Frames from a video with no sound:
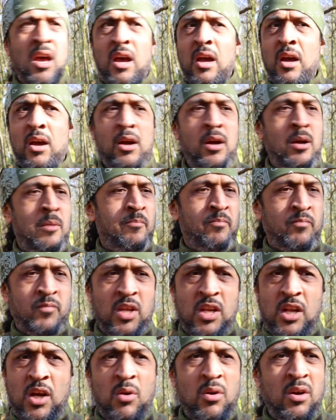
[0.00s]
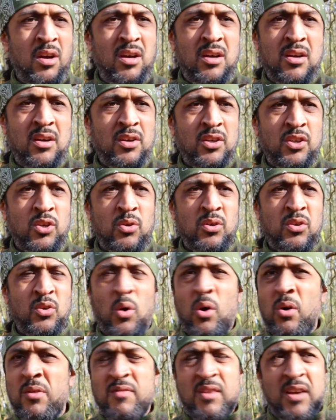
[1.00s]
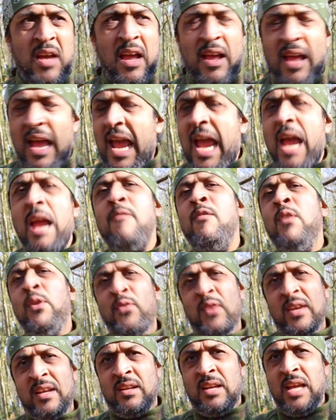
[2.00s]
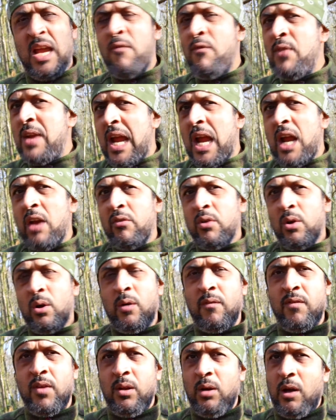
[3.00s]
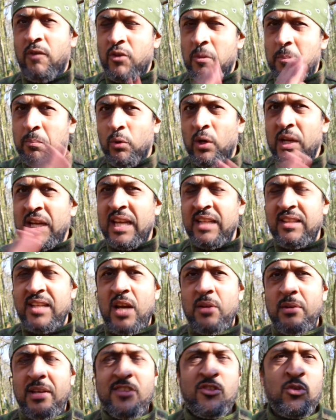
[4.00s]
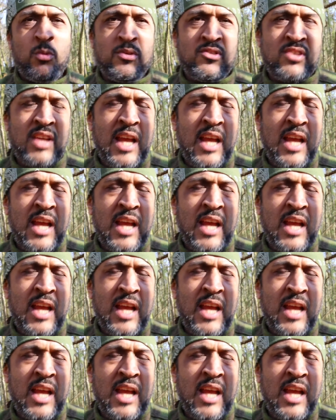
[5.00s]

um, you know, uh, your, your, your, everything, every area of your life, you break it down into its